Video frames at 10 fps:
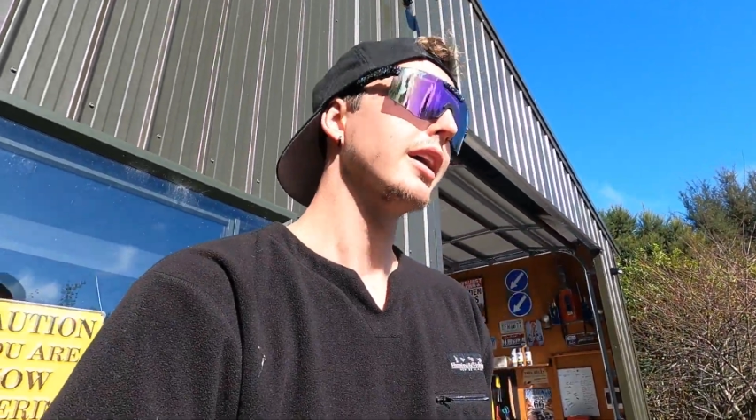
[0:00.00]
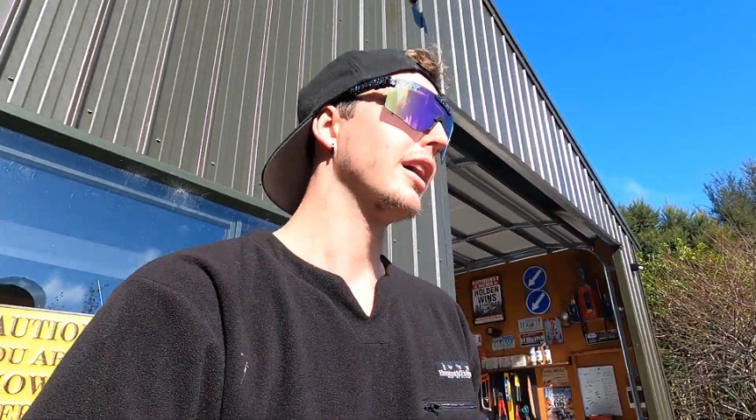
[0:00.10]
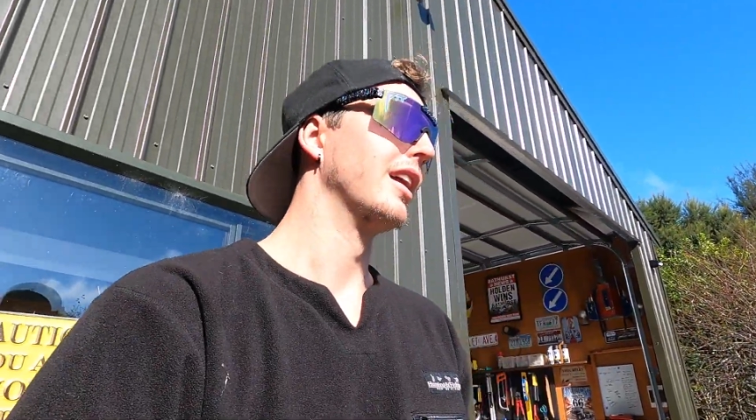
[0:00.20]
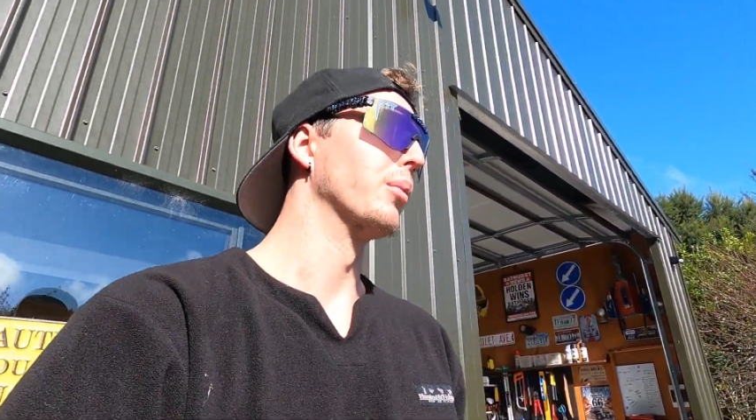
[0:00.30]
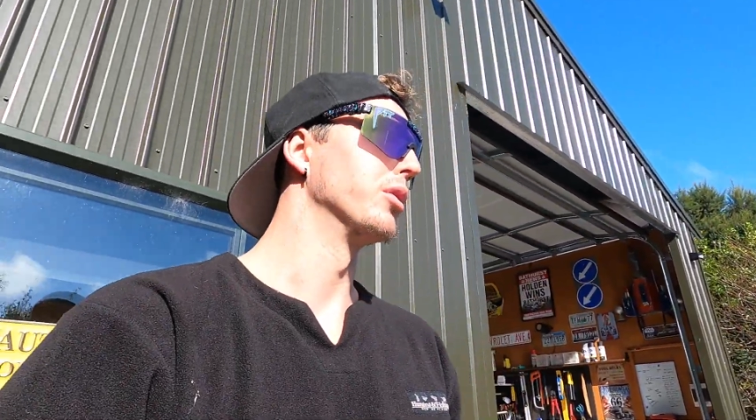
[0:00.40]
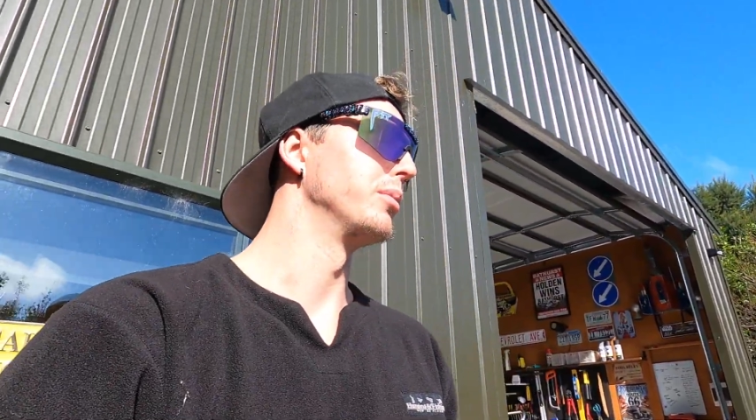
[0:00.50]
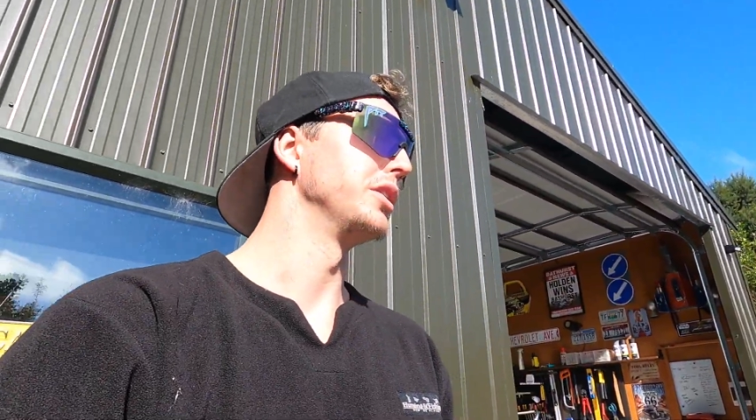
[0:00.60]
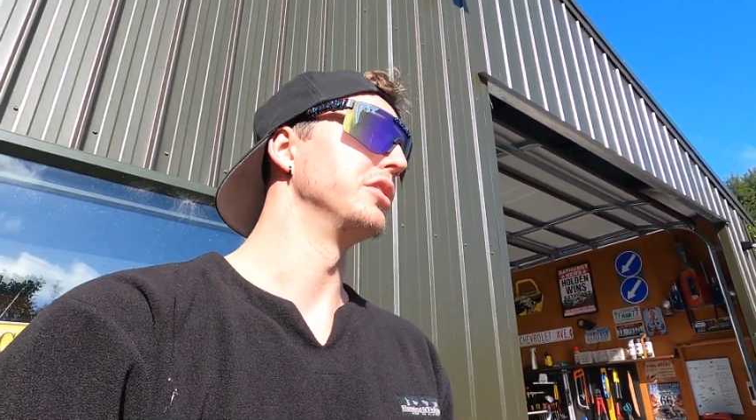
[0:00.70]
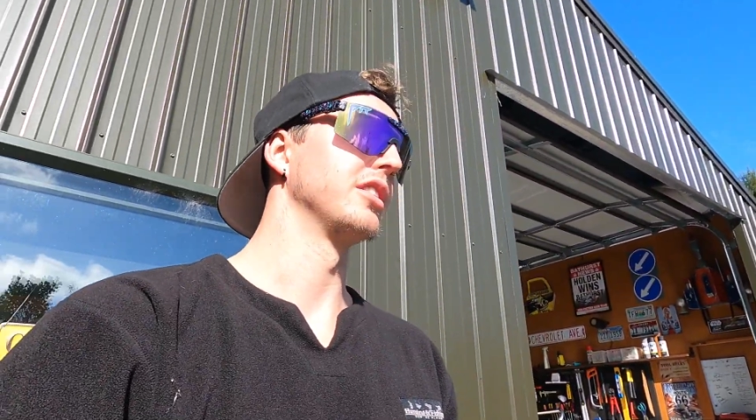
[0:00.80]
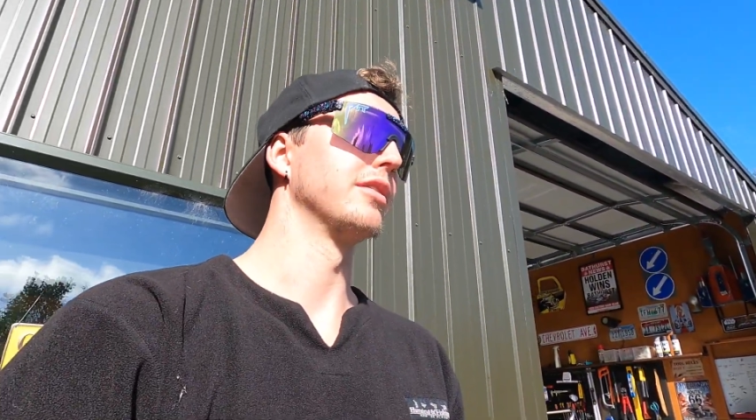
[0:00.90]
and I wouldn't be
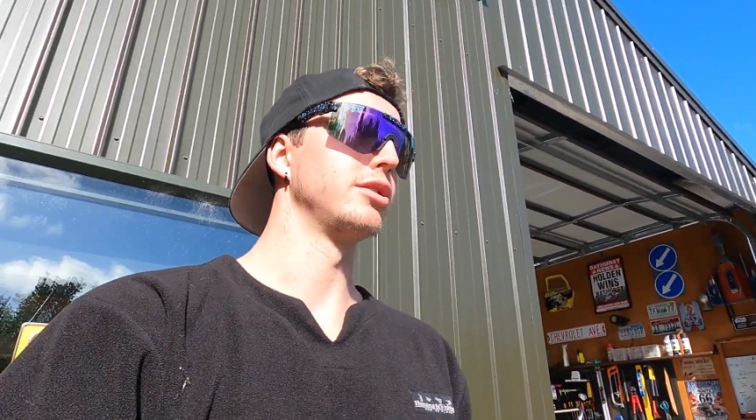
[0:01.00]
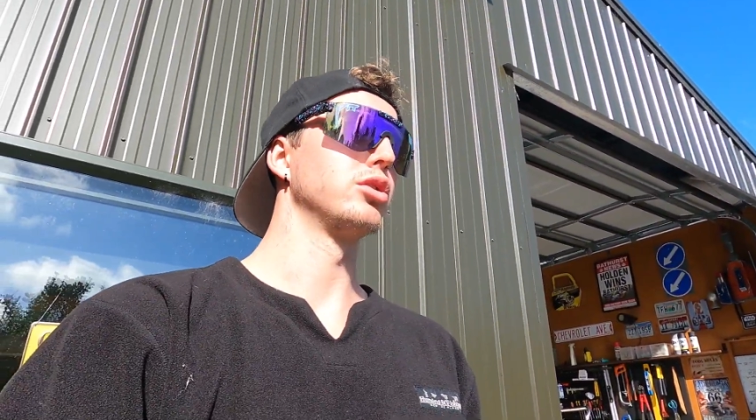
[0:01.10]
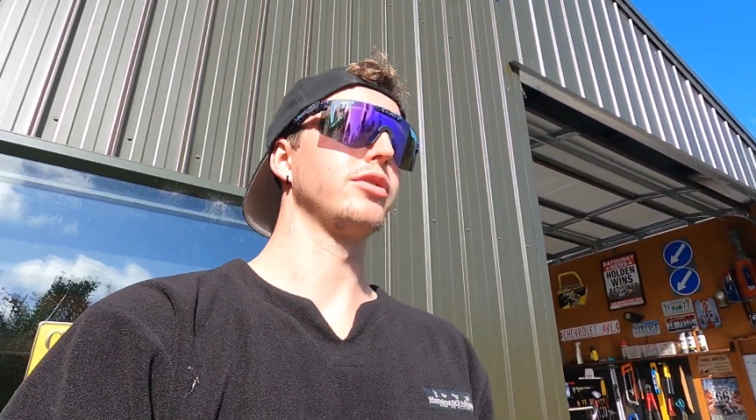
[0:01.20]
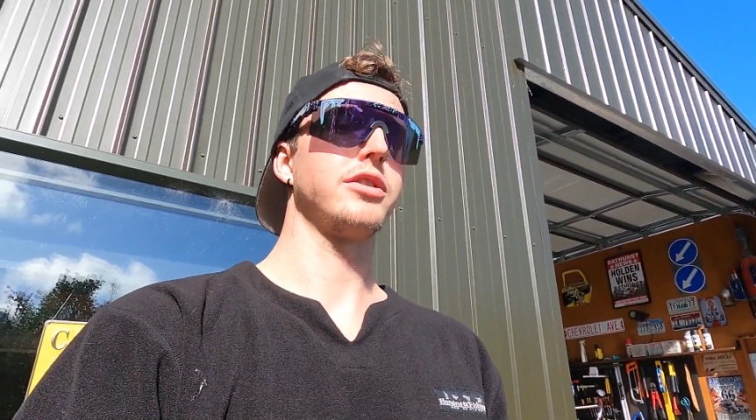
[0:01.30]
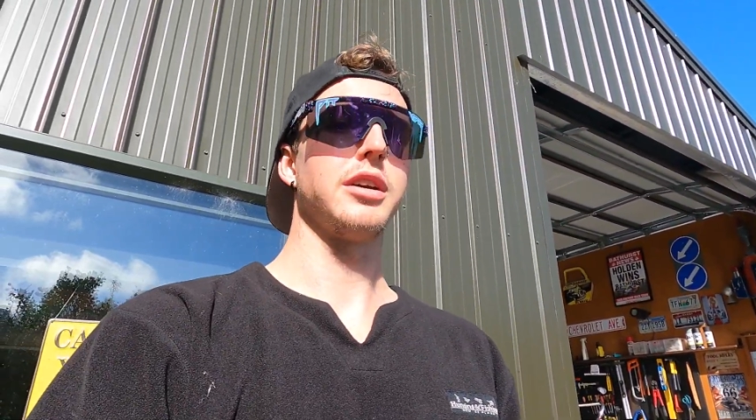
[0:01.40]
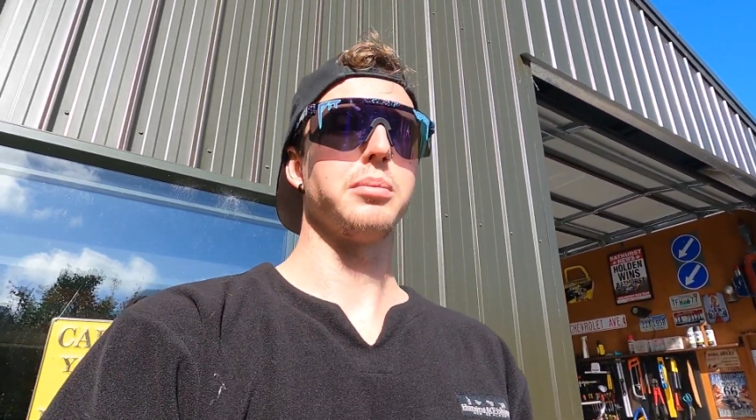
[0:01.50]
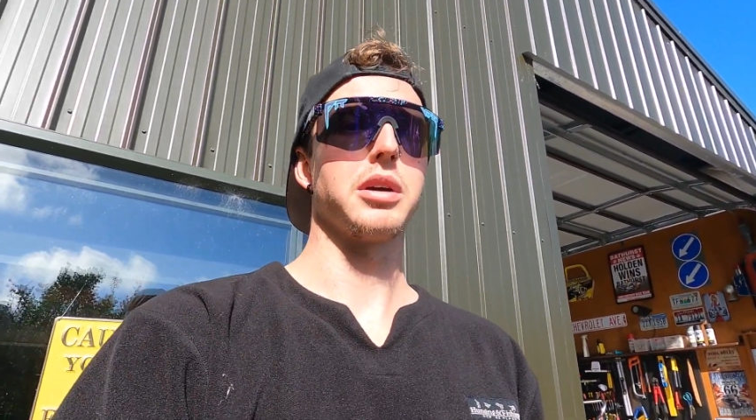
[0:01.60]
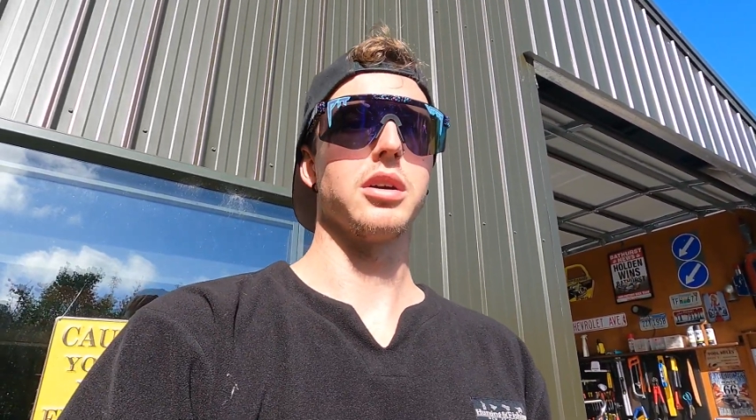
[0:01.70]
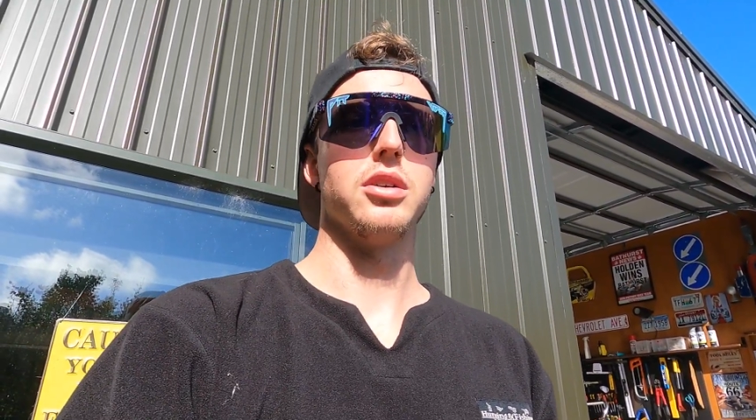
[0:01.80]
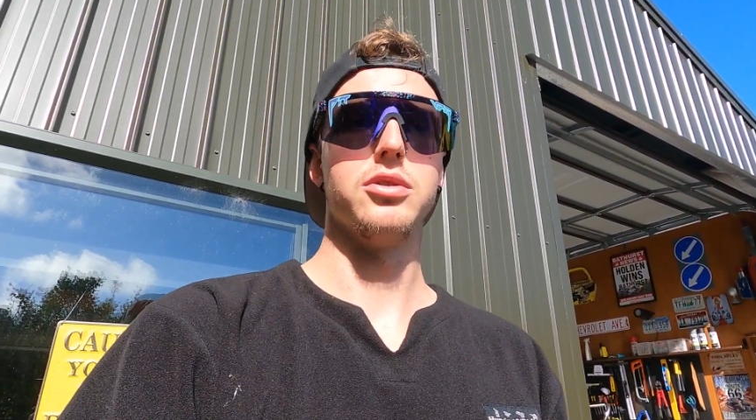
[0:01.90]
using it for drifting
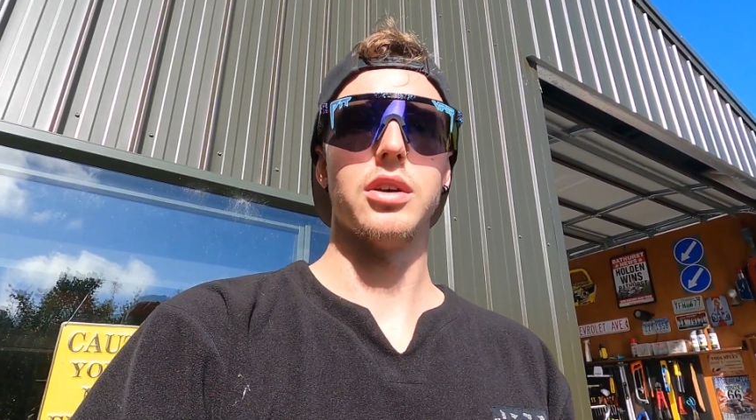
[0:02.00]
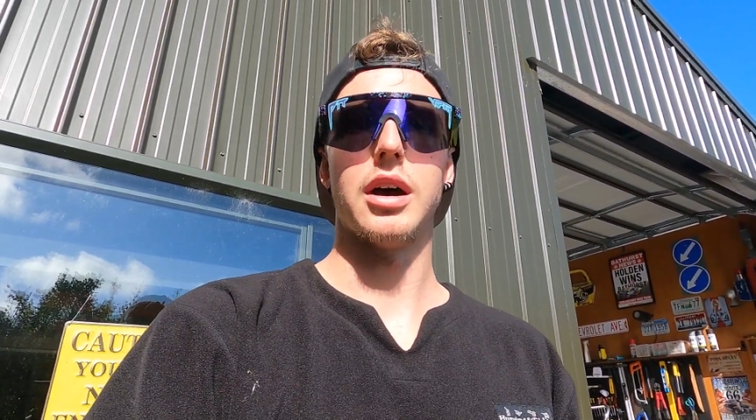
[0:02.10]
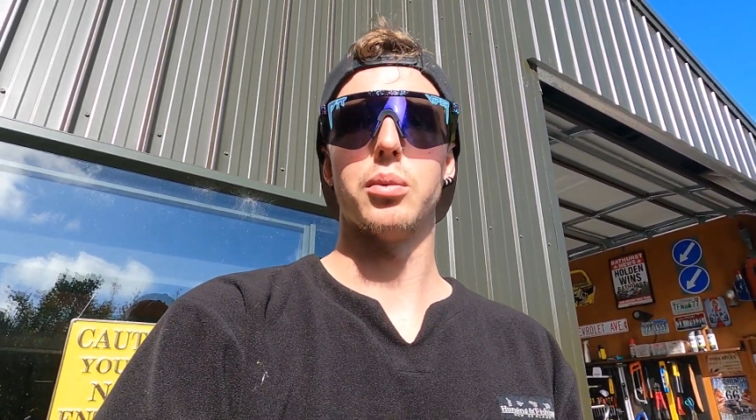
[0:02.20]
because I